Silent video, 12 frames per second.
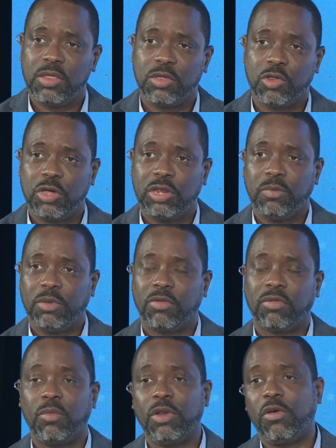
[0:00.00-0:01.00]
the GDP.
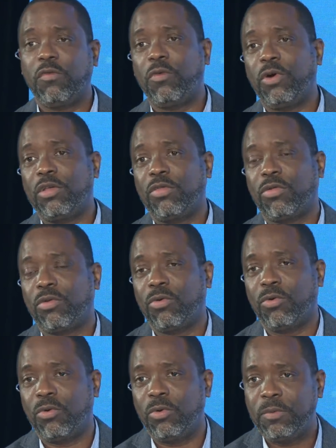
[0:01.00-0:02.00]
So we look forward
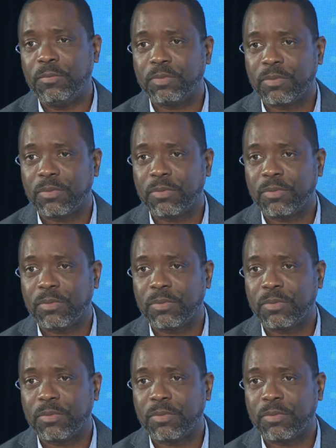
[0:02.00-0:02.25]
to